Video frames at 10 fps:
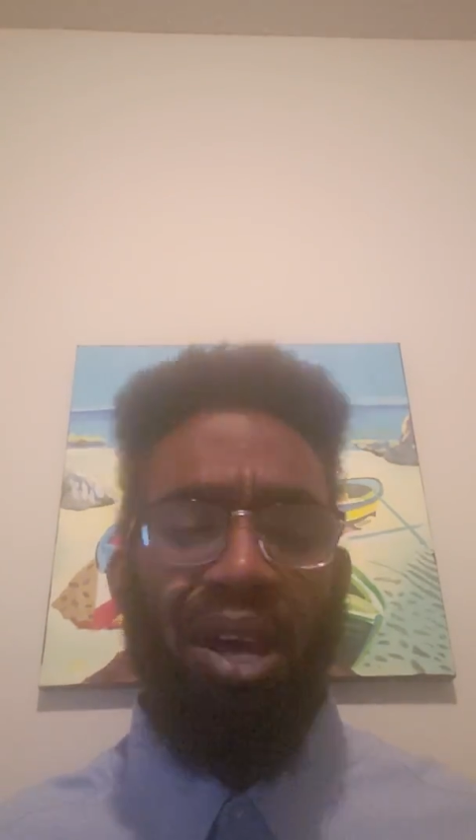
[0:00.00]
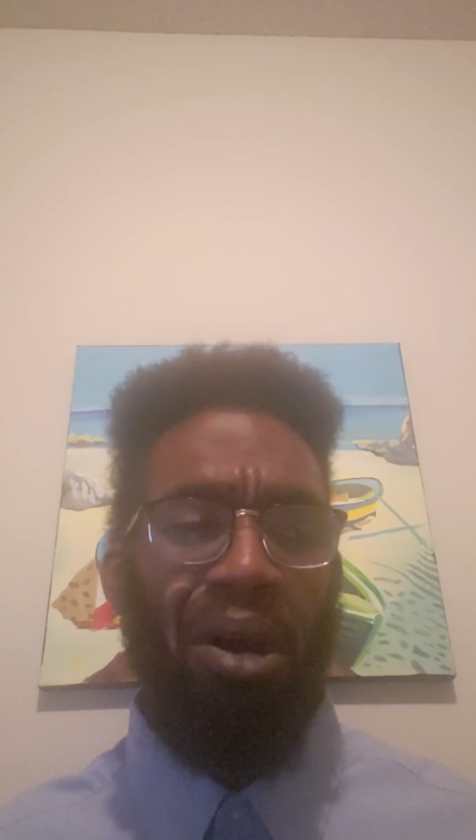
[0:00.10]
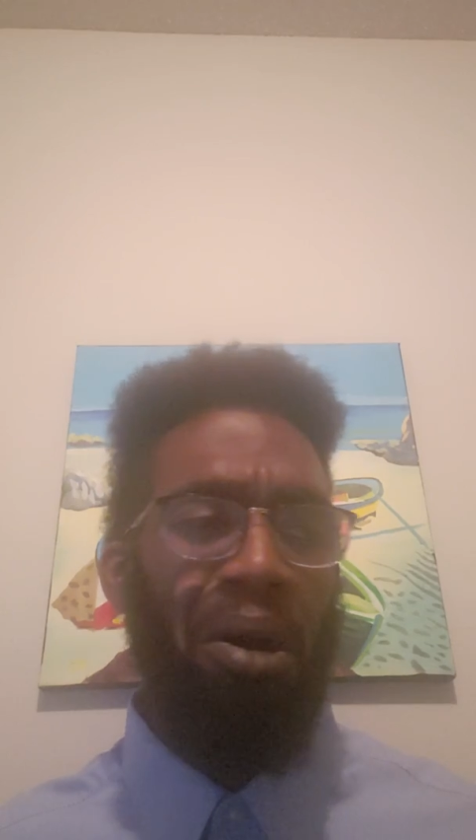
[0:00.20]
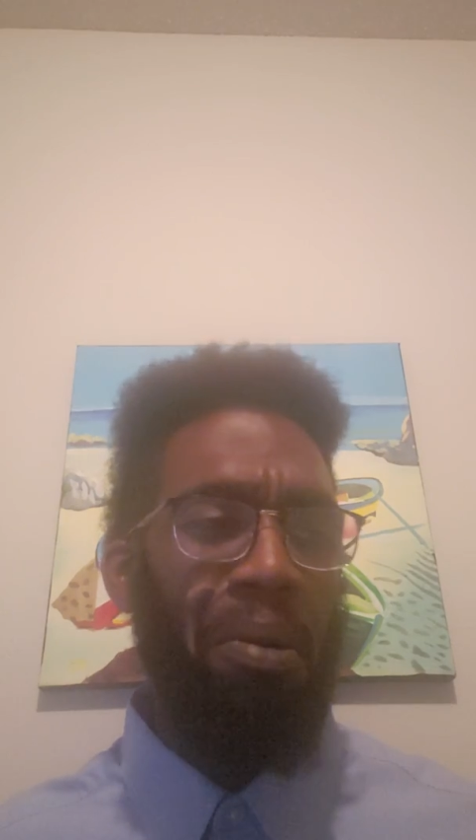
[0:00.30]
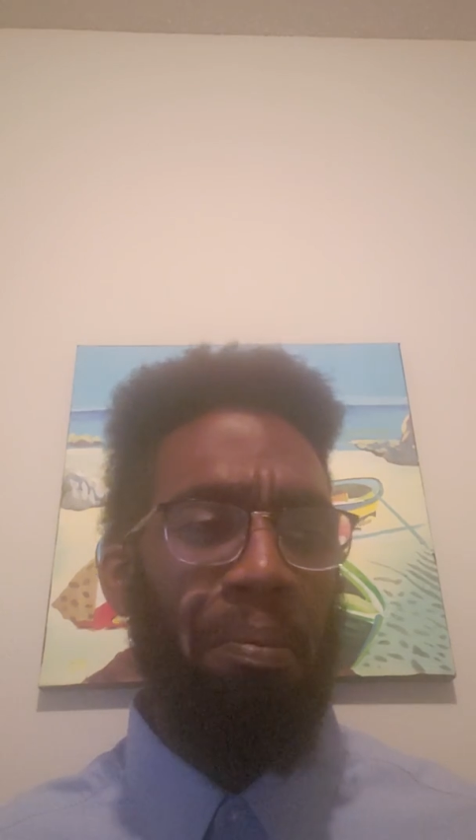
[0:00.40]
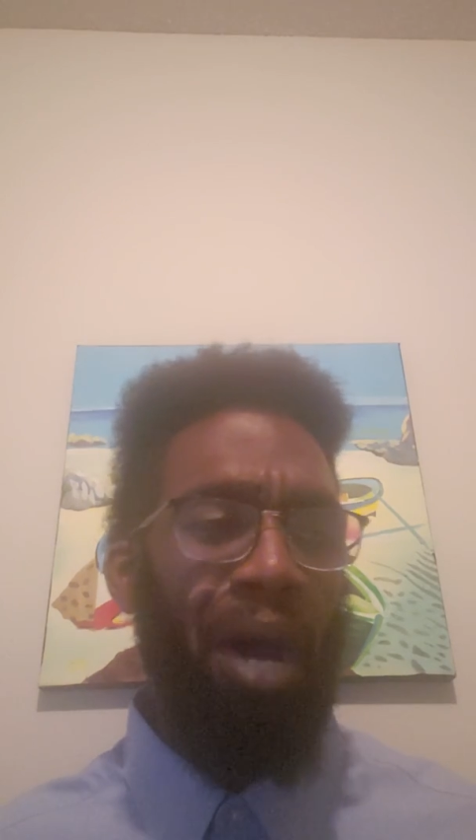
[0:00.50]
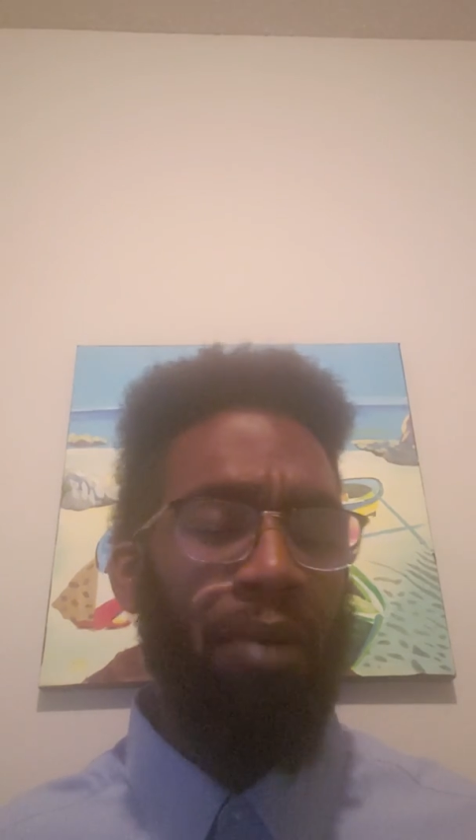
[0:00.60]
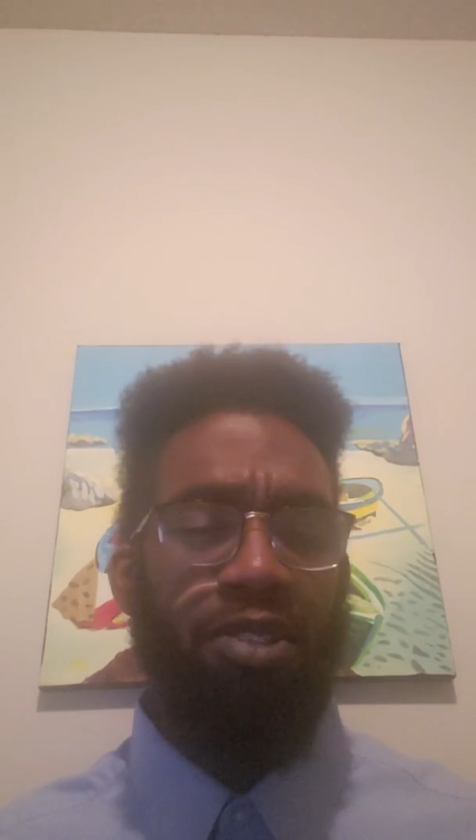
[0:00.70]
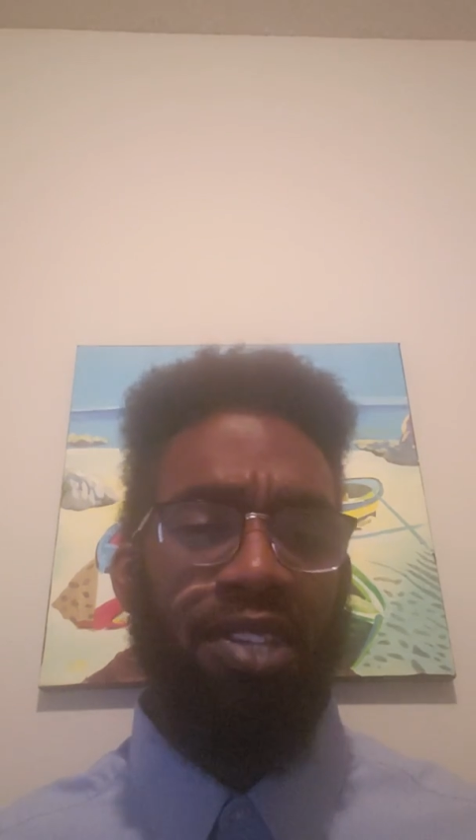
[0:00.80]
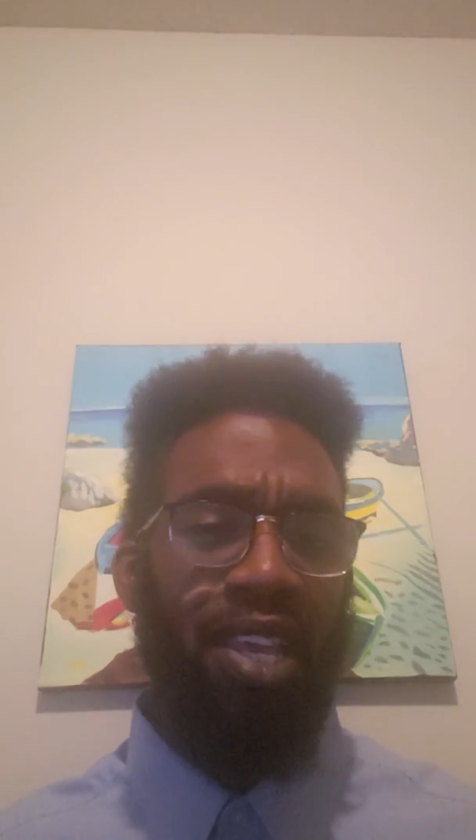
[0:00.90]
I
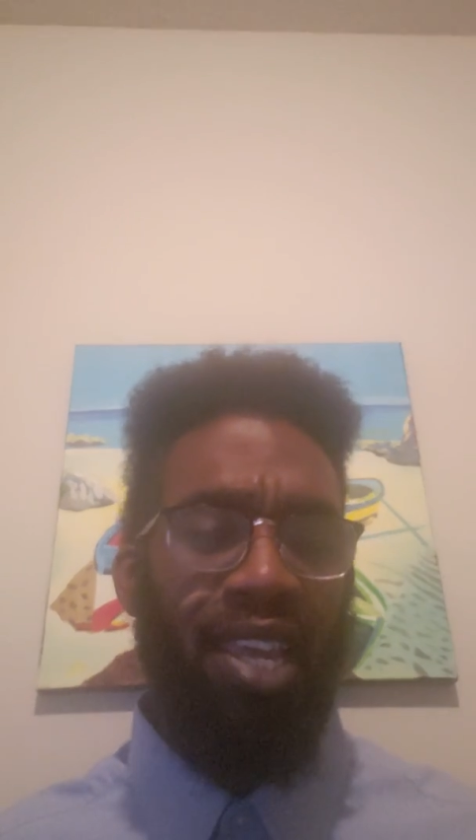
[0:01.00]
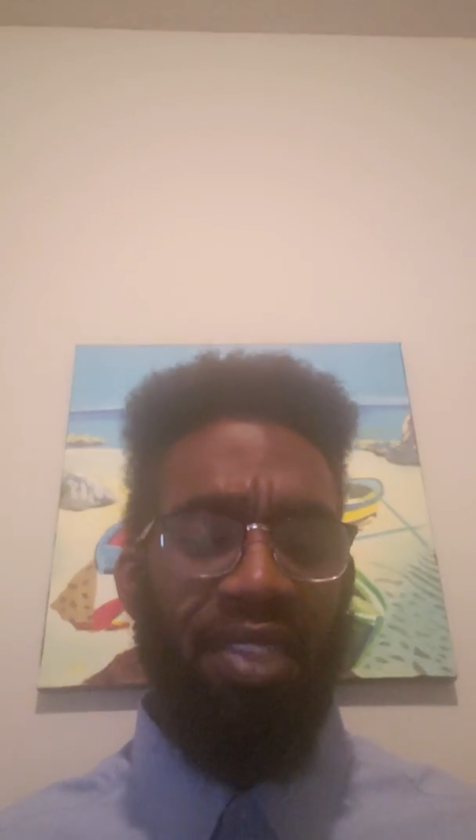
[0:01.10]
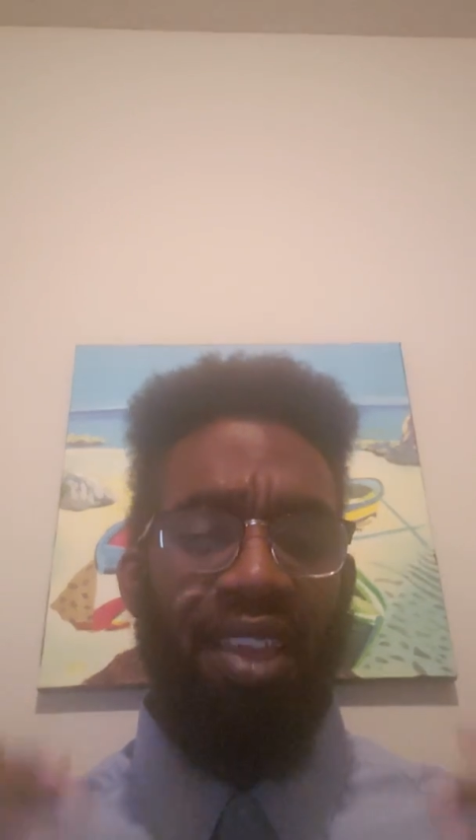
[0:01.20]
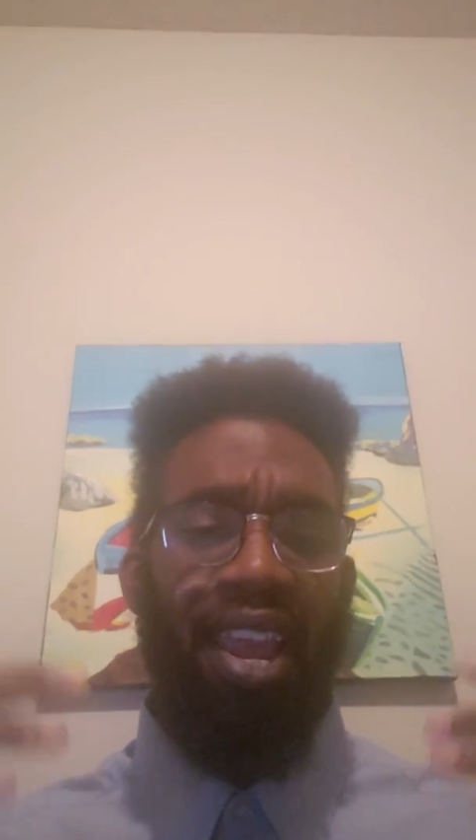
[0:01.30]
would say, in the